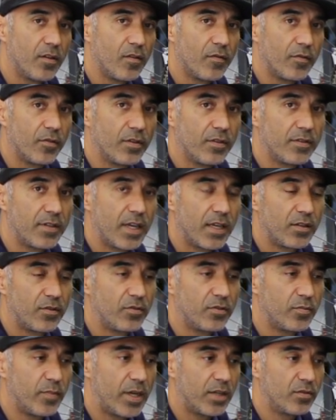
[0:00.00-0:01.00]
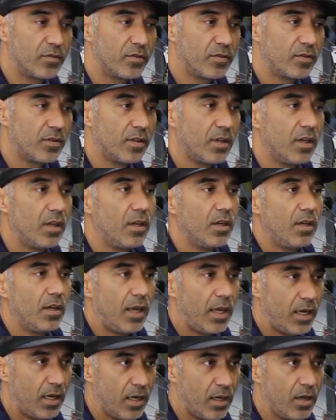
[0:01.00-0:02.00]
over in the Santa Cruz Mountains,
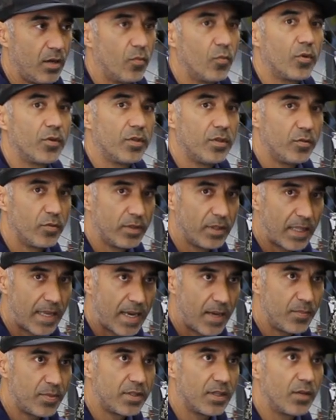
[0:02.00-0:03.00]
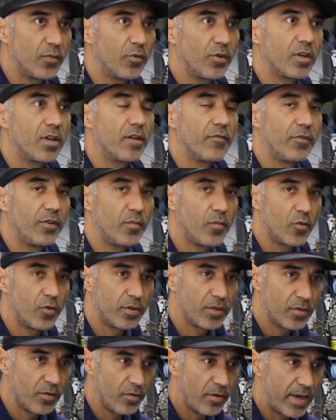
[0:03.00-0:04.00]
and we're doing laps and we're covering
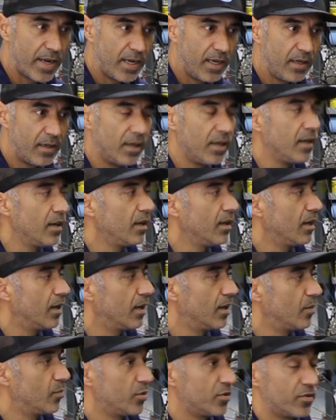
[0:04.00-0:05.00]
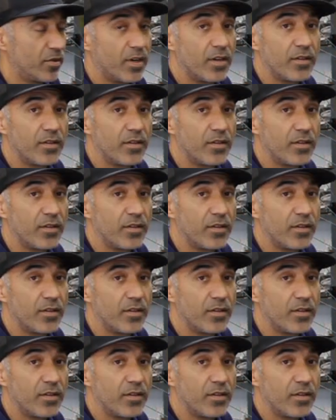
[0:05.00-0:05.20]
more terrain, uh, but you're